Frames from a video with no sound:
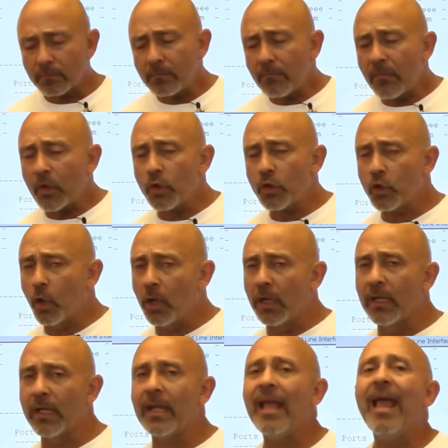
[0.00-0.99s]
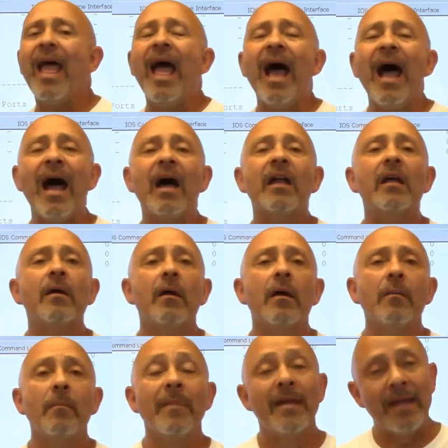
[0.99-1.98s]
shortly how to
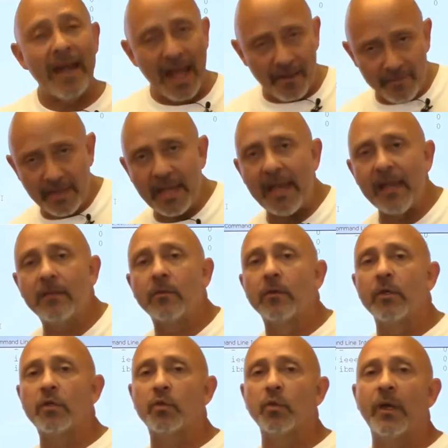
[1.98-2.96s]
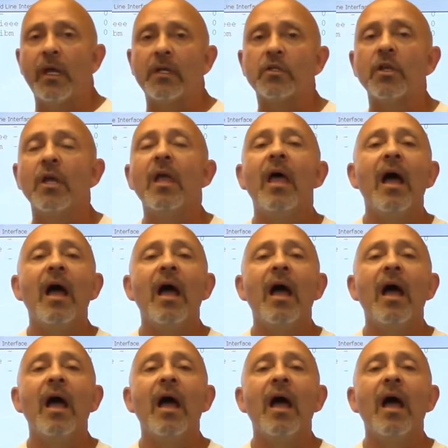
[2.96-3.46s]
navigate through the switch,